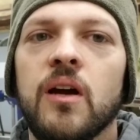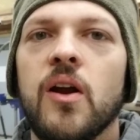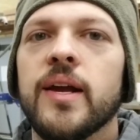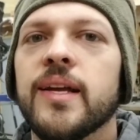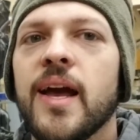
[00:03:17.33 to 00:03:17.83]
All
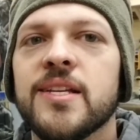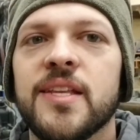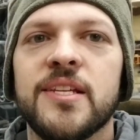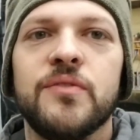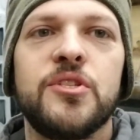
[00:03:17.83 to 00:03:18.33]
right, guys,
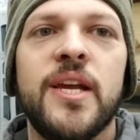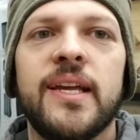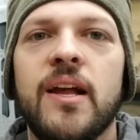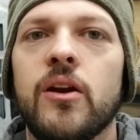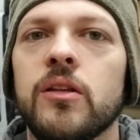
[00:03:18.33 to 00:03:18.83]
thanks for checking
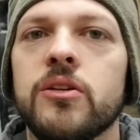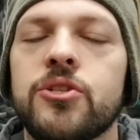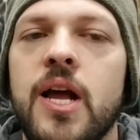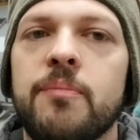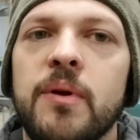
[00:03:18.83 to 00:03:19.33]
out our little
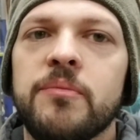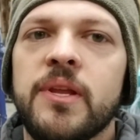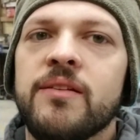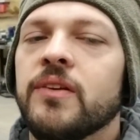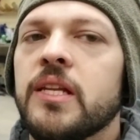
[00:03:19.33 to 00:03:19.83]
shop
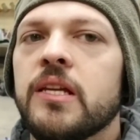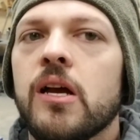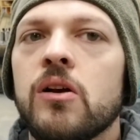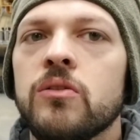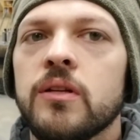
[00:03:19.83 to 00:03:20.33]
update
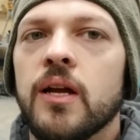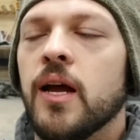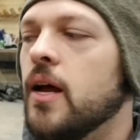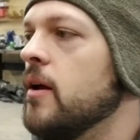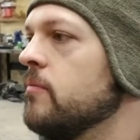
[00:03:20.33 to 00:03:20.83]
video.
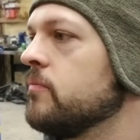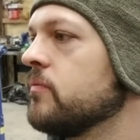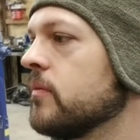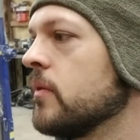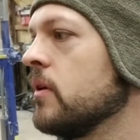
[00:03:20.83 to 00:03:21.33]

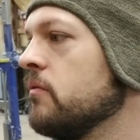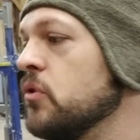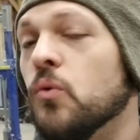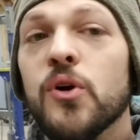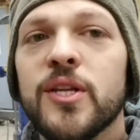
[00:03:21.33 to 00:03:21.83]
If
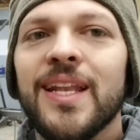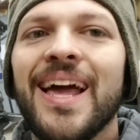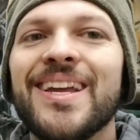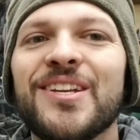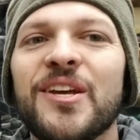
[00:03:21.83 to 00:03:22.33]
you would,
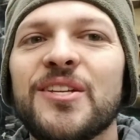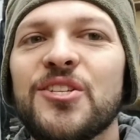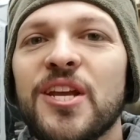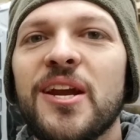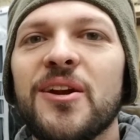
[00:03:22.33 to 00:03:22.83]
like,
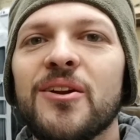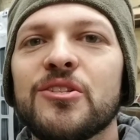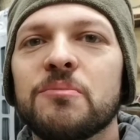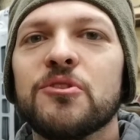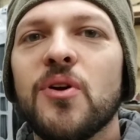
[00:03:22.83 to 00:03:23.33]
share,
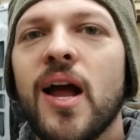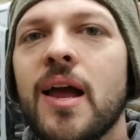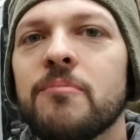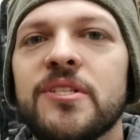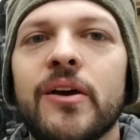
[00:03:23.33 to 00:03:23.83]

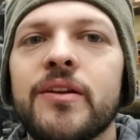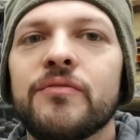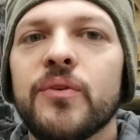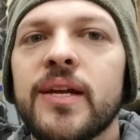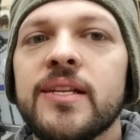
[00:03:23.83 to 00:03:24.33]
subscribe, tell your
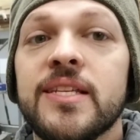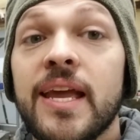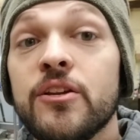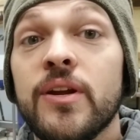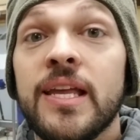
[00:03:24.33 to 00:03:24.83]
friends
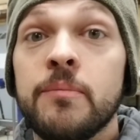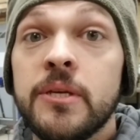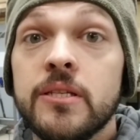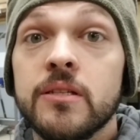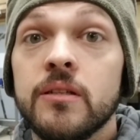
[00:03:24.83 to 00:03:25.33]
and your
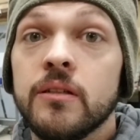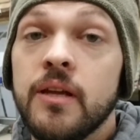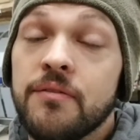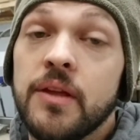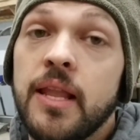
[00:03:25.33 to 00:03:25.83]
enemies
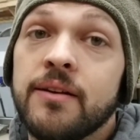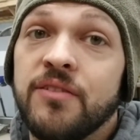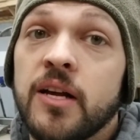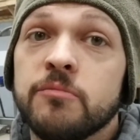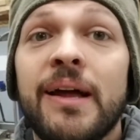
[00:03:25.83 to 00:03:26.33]
if they like
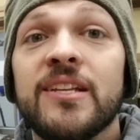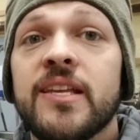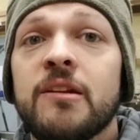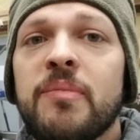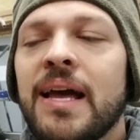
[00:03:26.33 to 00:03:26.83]
Fox bodies
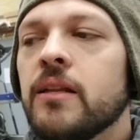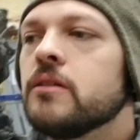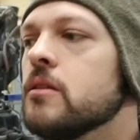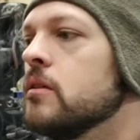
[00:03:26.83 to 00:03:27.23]
and Impalas.